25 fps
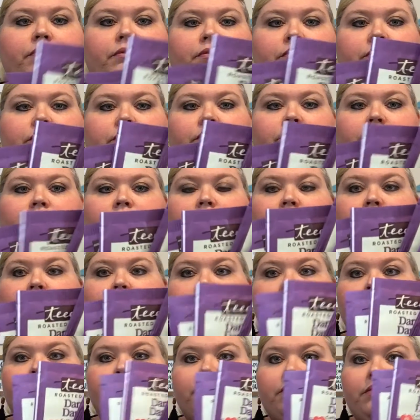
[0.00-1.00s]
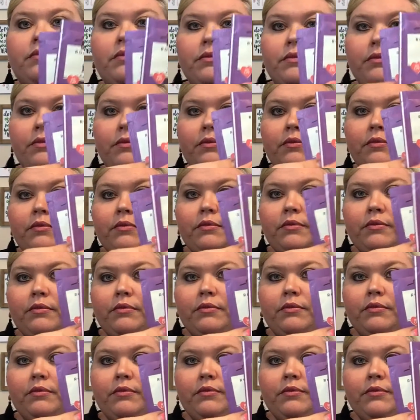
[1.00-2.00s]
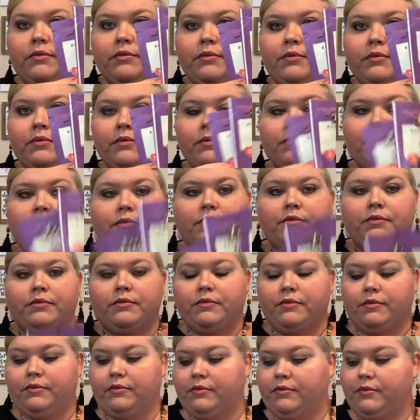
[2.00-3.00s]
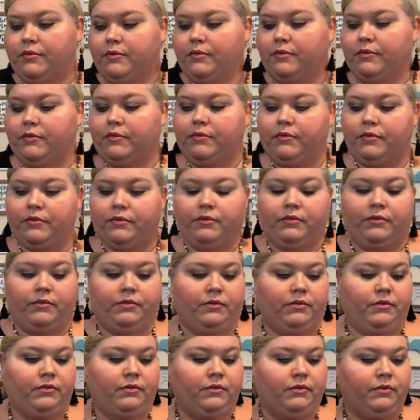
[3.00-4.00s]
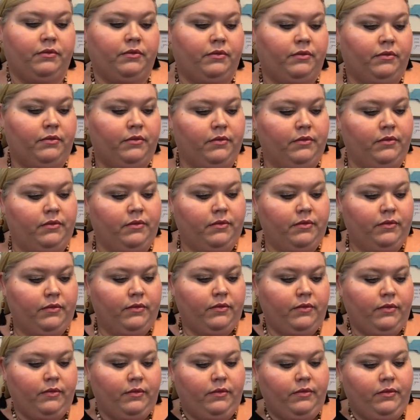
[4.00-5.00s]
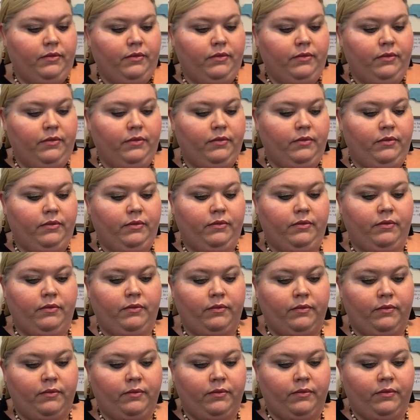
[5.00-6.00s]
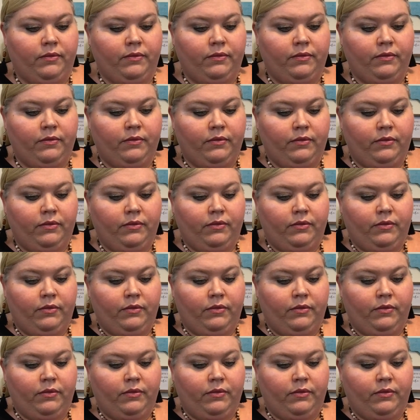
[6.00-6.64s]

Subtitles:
[no speech]